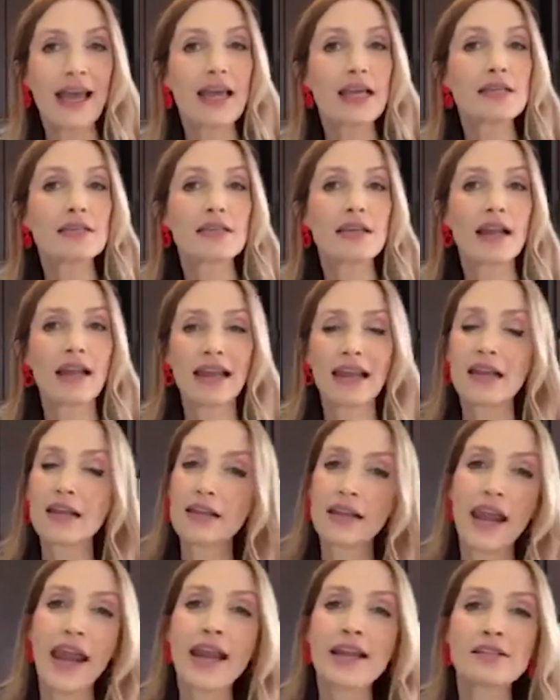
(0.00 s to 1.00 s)
is that it
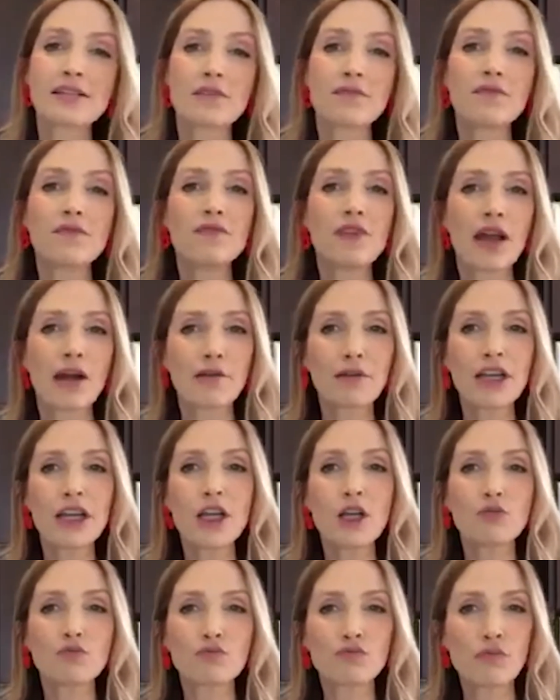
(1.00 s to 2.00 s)
contains a
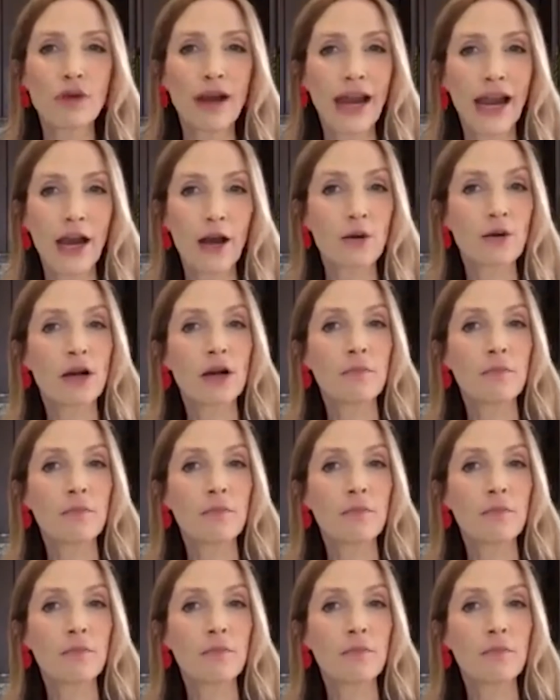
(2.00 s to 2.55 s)
very rare